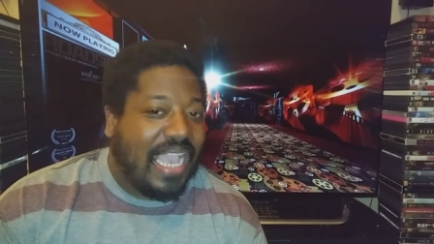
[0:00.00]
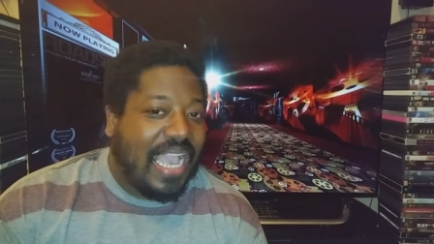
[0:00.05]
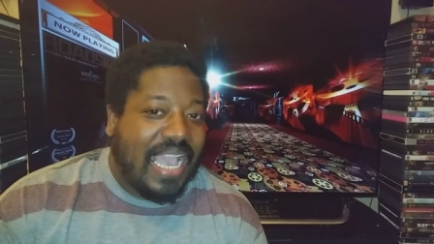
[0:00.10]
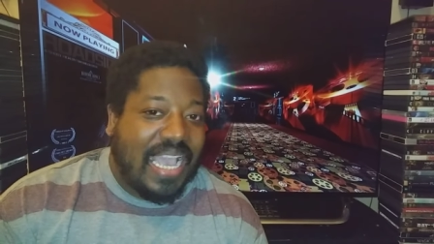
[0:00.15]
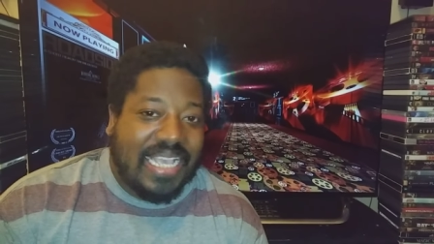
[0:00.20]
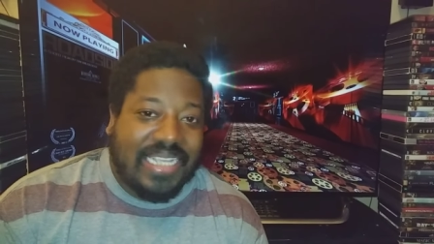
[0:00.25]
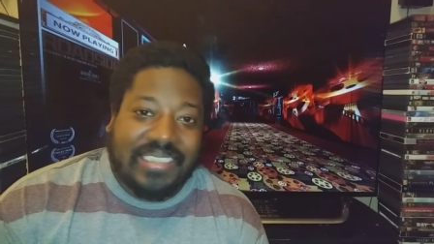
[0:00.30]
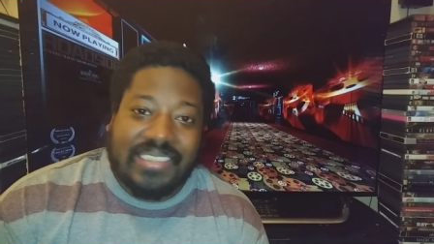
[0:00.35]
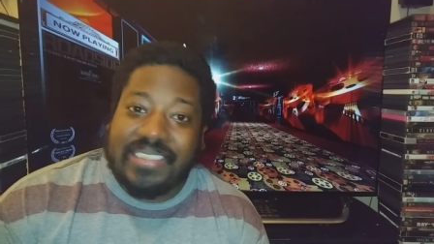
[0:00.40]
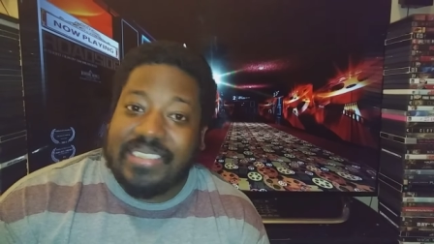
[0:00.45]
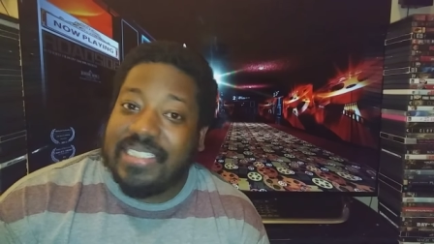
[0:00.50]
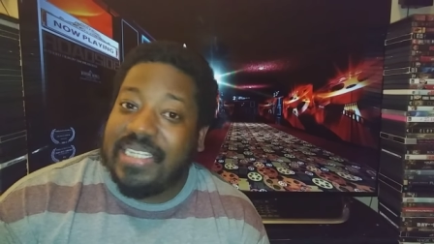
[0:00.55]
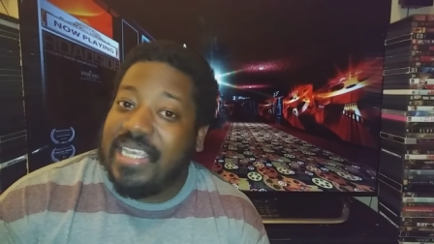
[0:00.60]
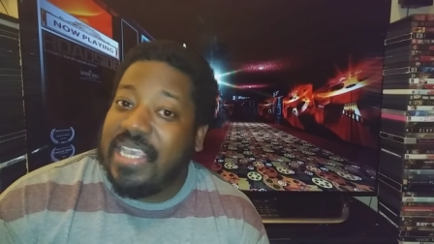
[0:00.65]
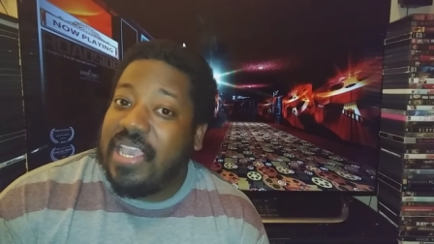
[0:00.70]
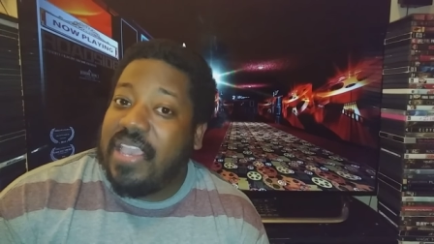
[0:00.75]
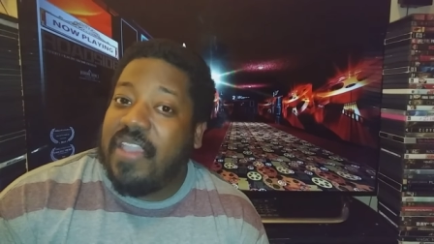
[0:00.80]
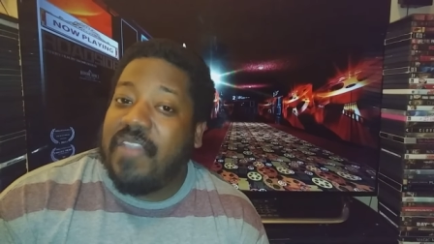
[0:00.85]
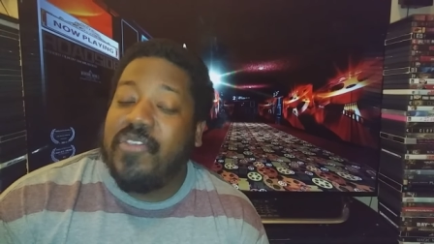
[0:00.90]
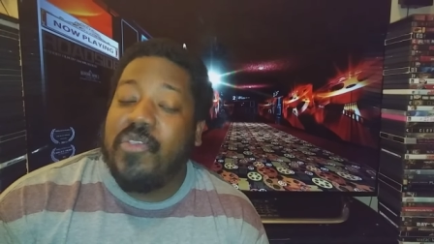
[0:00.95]
guys,
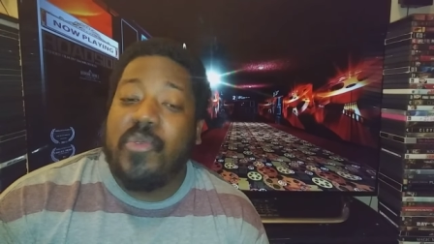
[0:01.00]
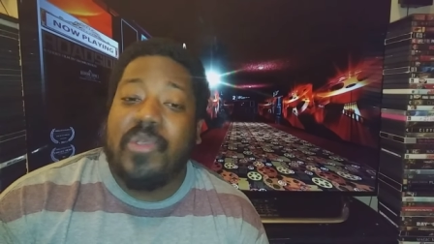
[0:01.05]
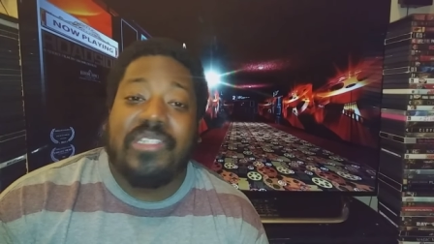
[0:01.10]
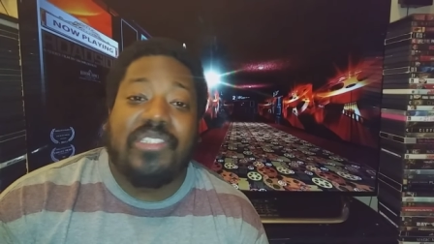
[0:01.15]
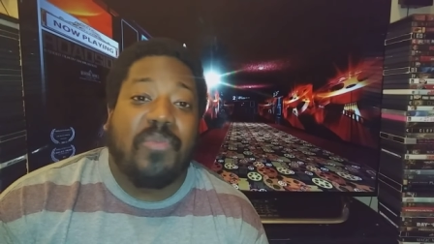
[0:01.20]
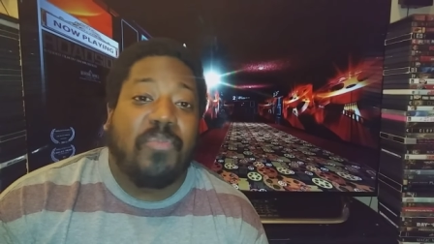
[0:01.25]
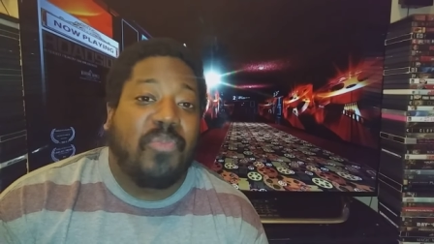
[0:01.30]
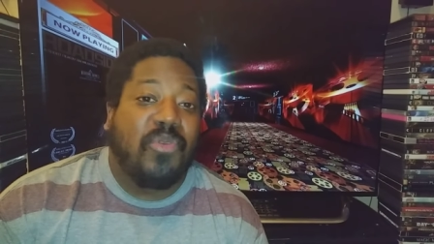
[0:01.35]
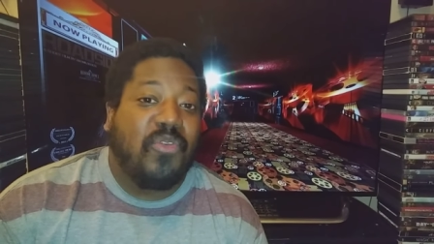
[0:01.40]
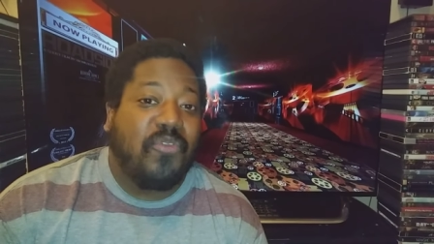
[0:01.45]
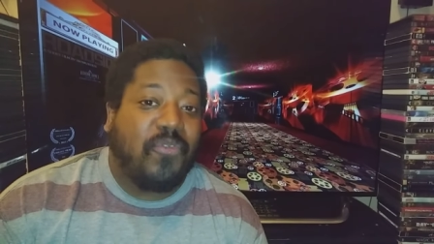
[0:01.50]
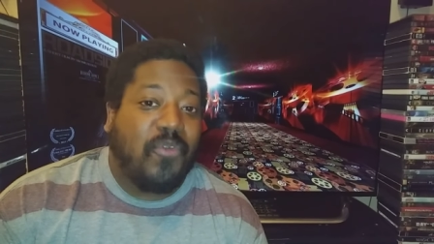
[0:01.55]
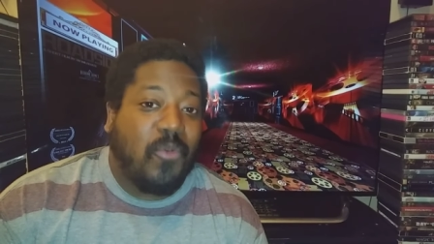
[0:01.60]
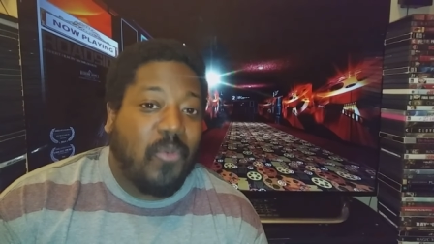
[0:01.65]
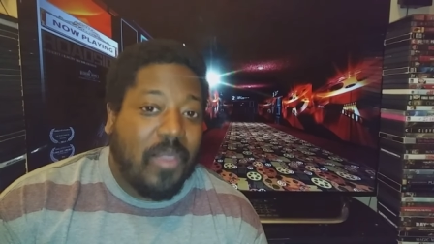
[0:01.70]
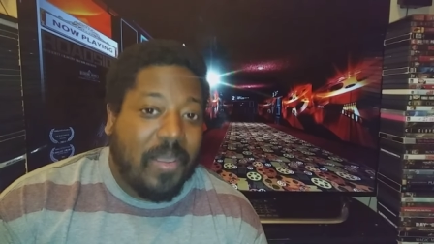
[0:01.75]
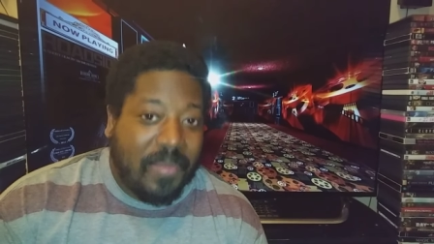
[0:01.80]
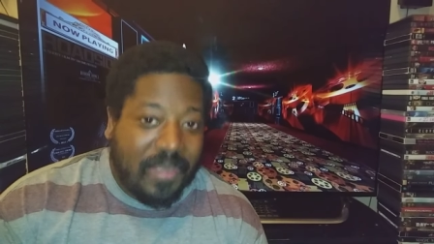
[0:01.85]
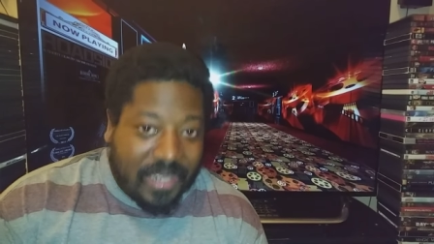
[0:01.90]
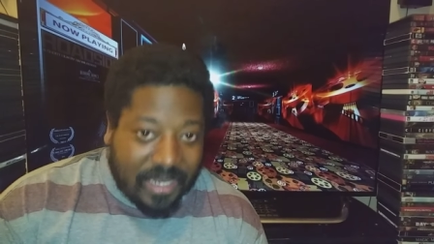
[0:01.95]
if you into
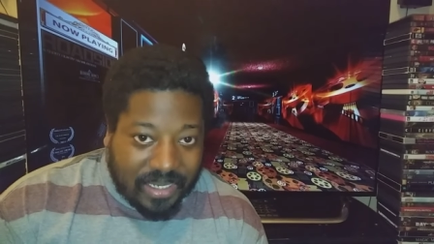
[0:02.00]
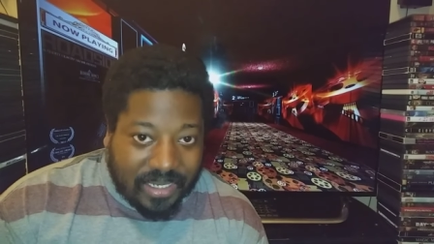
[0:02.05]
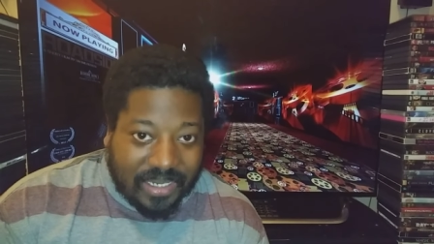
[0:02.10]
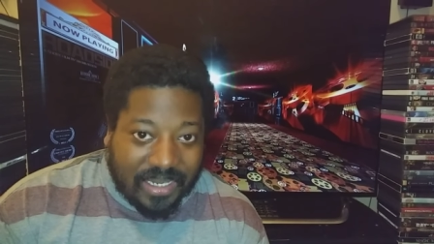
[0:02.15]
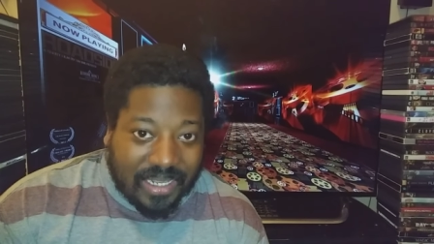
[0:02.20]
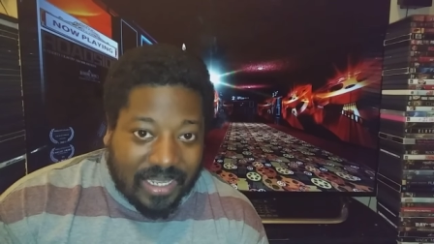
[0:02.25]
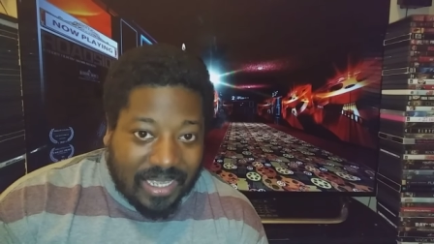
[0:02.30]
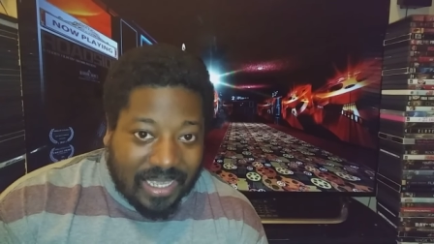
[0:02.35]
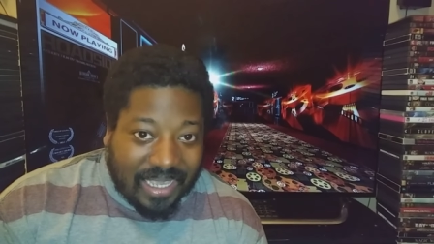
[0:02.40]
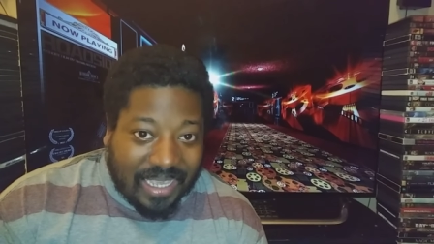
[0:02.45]
beautiful women,